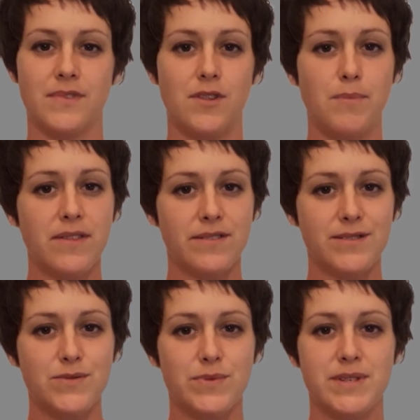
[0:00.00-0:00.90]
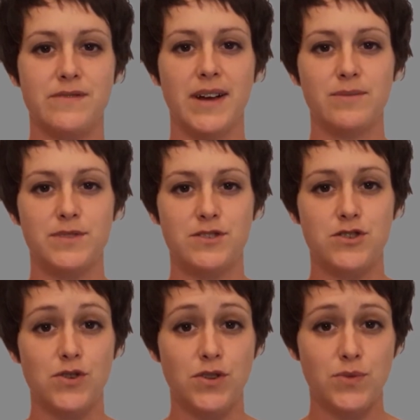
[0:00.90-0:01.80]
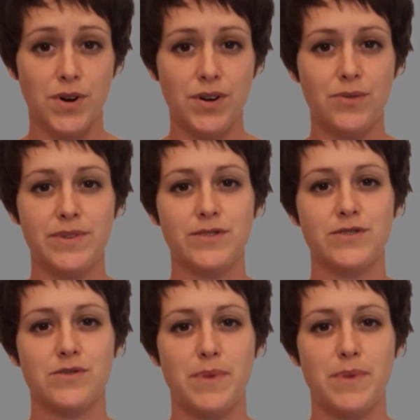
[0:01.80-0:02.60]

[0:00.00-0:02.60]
The method was developed in joint work with Dr.